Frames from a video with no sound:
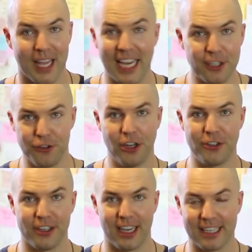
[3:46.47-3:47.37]
I can
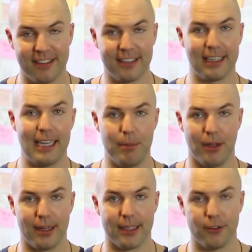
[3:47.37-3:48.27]
judge it, I can stick a
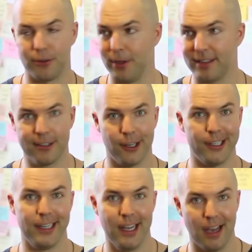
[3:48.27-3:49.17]
label on it, so let's
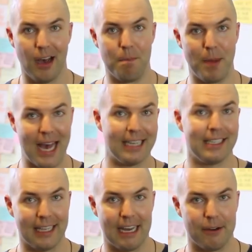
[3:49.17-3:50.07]
call it a bad
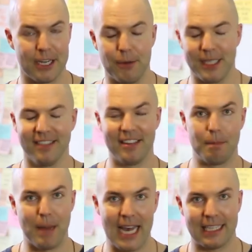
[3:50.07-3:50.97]
cloud. Now, because it's
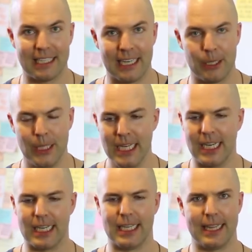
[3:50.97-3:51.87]
a bad cloud,
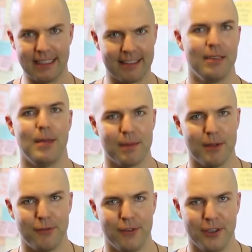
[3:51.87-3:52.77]
that's going to make
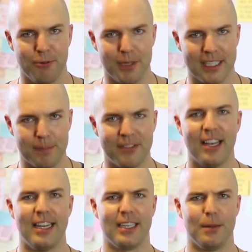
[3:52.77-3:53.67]
me feel really
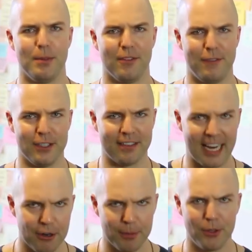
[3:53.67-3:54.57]
upset. I'm going to feel
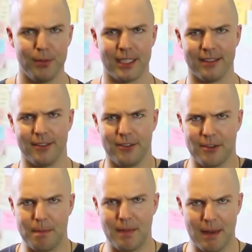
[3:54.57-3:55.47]
terrible because there's
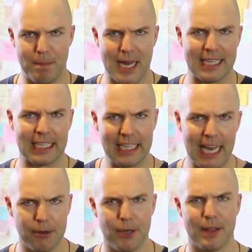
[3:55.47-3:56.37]
a bad
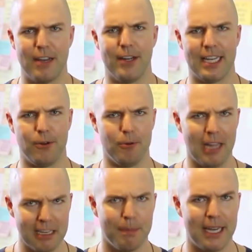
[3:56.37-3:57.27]
cloud out there and I don't
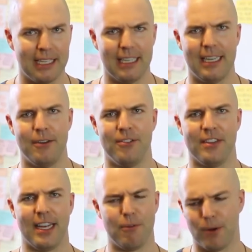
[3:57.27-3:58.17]
like bad clouds
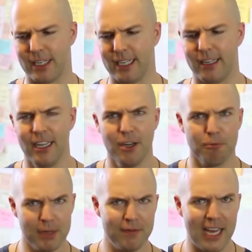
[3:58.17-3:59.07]
and I want to get
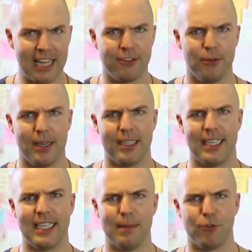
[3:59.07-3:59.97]
rid of that, so I'm
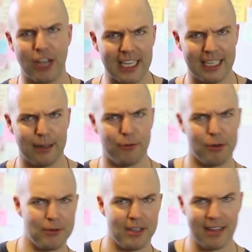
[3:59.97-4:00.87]
going to keep checking throughout the